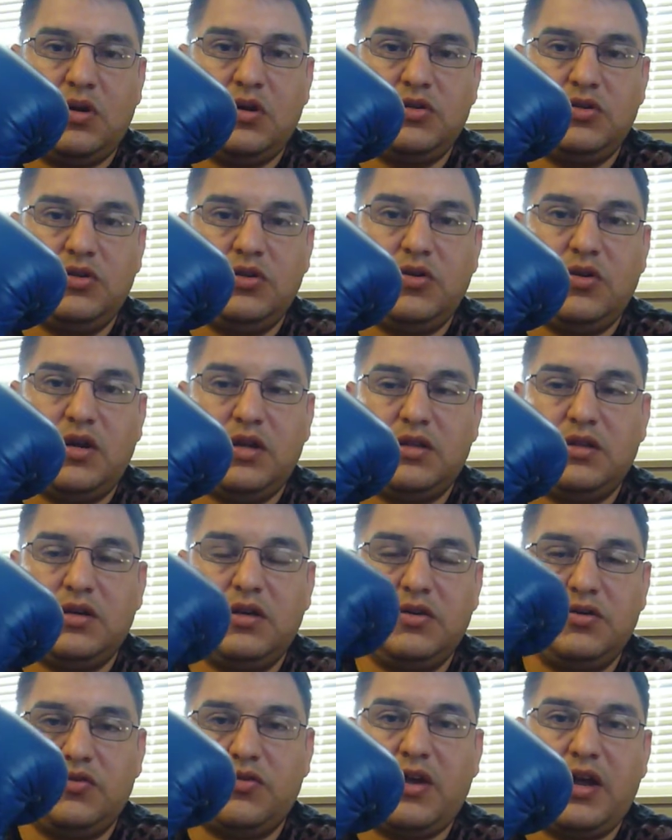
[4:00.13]
don't you go out
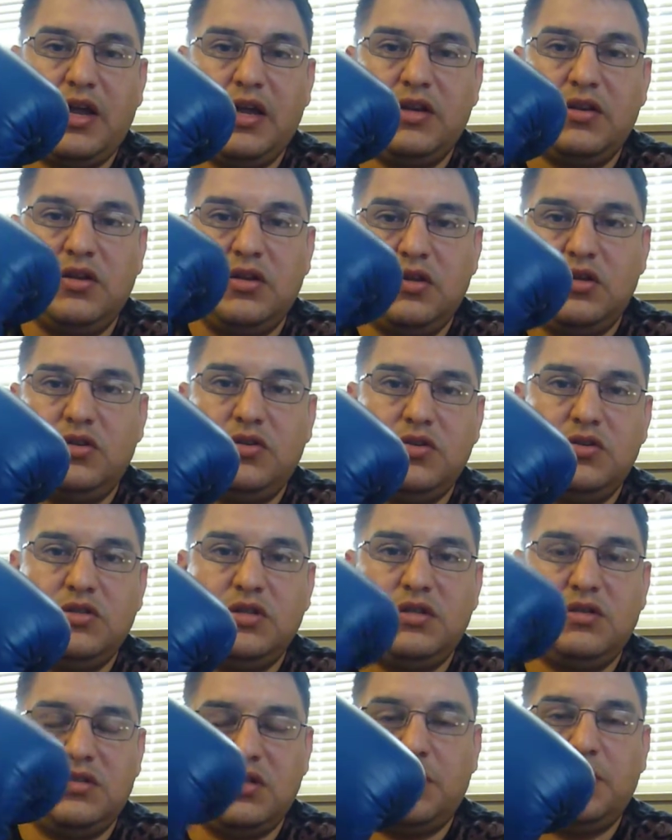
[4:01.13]
there, try it, use
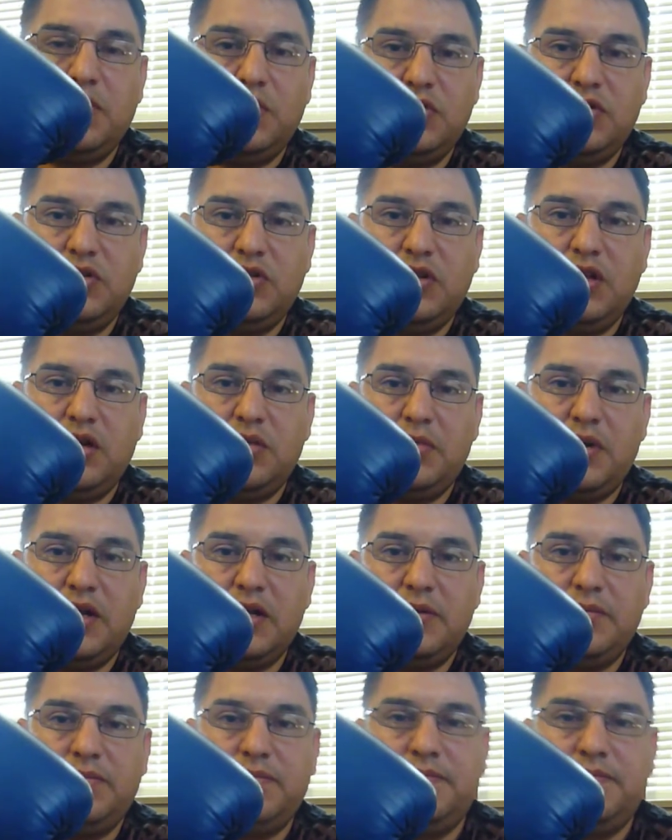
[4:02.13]
it, and tell me what you think about it.